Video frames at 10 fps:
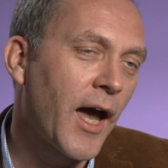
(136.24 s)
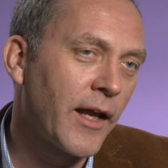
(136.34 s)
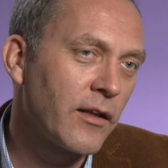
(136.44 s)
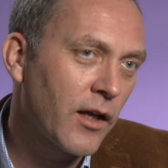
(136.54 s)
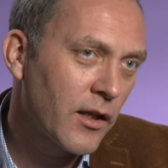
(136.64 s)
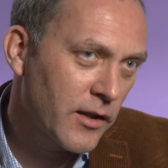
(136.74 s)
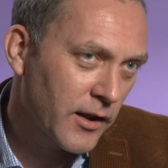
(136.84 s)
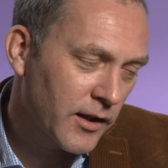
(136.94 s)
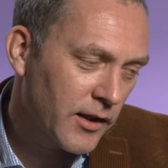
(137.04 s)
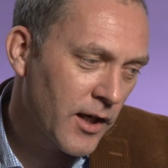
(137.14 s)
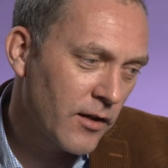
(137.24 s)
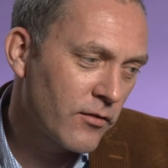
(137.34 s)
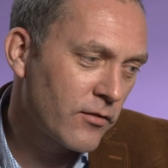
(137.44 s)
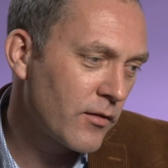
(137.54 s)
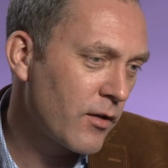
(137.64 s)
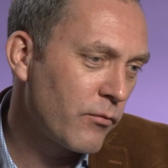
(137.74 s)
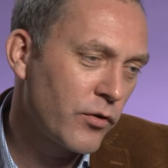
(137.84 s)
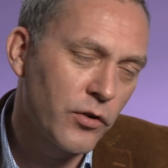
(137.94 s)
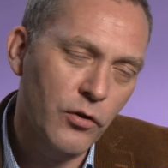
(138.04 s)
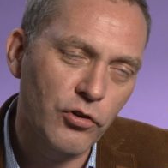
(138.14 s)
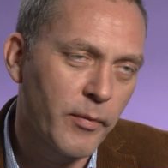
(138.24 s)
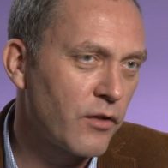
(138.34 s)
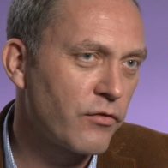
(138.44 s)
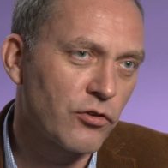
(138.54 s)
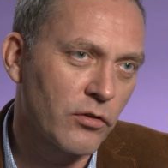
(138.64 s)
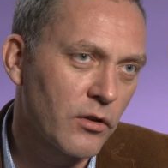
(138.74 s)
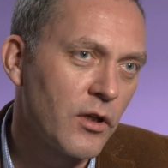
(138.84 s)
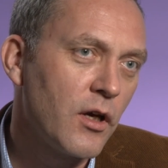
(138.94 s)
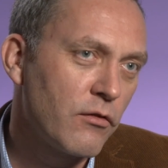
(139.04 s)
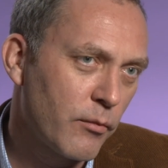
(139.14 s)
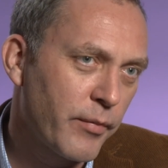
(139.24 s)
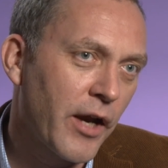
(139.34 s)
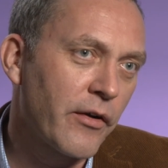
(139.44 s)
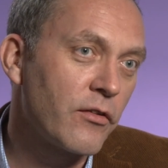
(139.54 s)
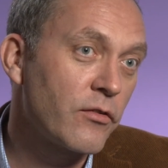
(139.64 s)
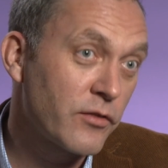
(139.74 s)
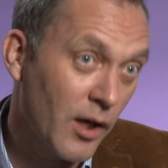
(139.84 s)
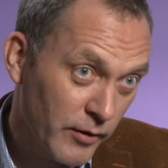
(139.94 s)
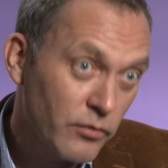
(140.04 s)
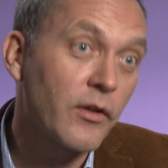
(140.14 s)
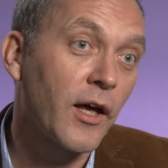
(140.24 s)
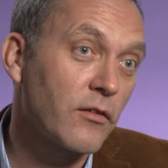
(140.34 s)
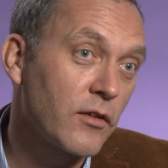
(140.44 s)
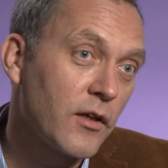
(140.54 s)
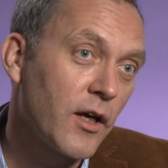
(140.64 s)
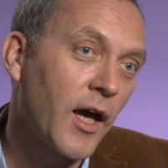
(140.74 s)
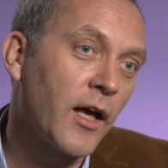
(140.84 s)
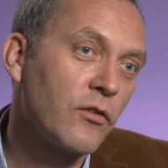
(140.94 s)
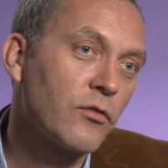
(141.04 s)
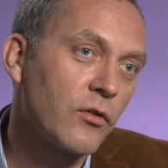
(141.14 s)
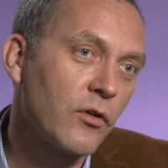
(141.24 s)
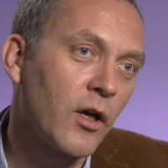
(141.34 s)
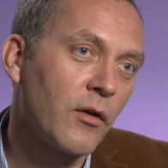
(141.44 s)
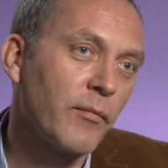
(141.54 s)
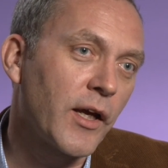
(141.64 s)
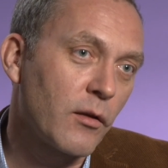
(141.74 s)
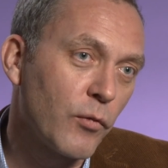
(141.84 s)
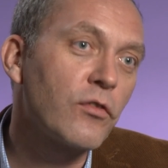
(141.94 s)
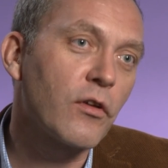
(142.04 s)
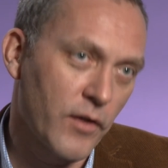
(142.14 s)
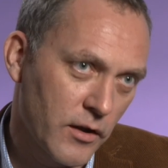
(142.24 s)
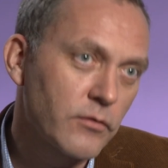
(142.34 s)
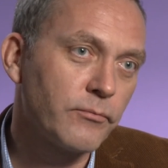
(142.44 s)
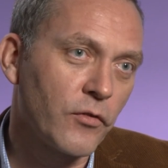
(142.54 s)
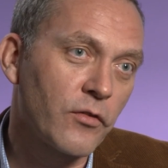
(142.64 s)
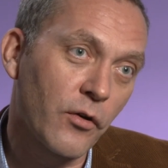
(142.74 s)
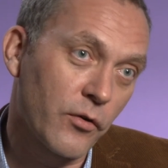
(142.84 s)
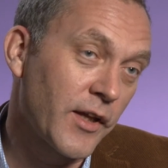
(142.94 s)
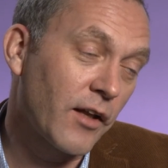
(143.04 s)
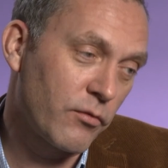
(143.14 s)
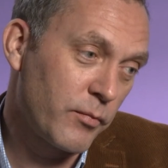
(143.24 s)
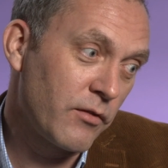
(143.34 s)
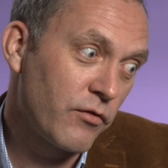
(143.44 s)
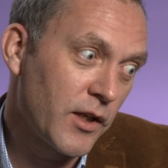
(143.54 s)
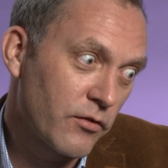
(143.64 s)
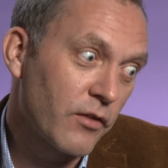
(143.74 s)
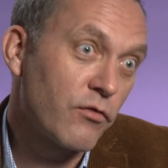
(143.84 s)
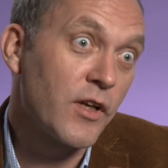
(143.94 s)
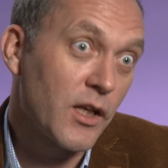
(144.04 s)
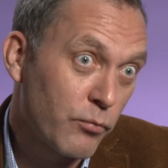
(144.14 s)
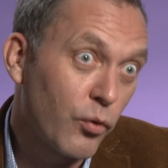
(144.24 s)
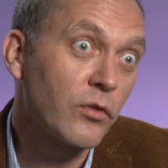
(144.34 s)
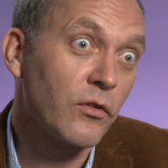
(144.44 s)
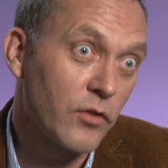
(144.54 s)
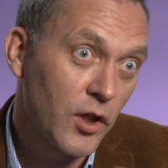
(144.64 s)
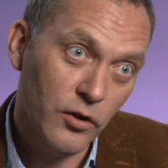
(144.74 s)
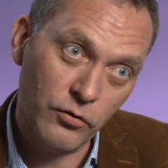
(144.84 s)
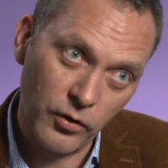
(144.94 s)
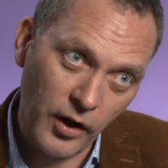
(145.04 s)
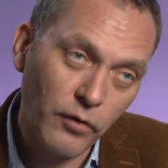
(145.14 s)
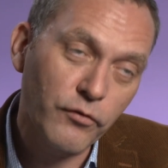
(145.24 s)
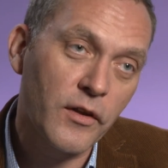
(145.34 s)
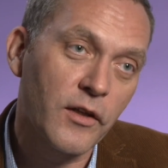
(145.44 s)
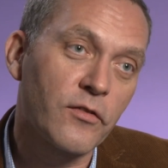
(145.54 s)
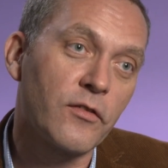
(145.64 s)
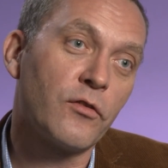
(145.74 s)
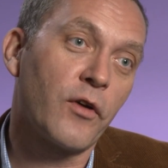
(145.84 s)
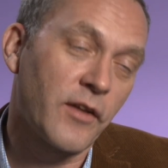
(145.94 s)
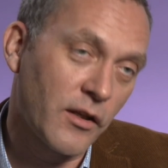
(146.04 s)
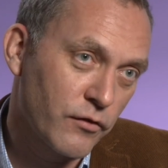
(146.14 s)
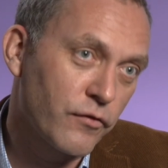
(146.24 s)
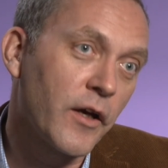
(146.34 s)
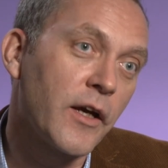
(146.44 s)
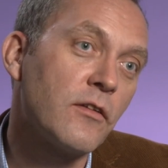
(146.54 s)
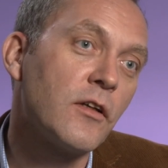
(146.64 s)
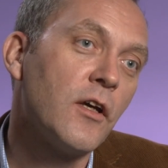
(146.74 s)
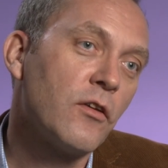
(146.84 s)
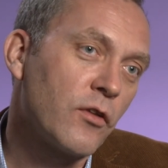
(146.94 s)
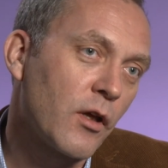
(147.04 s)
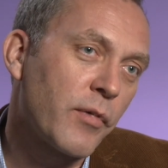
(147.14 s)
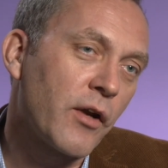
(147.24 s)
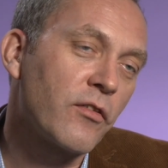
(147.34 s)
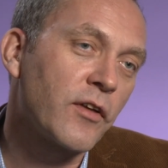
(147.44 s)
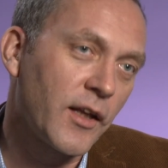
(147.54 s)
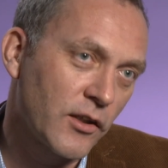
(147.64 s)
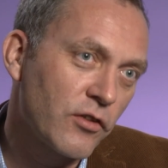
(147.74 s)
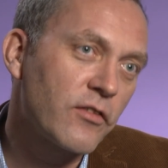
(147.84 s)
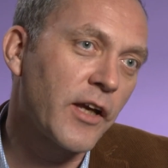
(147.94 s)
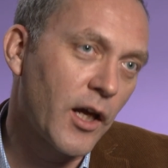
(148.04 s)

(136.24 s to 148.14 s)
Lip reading: And I think it's hugely beneficial for parents to tap into that and to make the most of that. So it's really important to look out for this, to identify it, so that parents can actually seek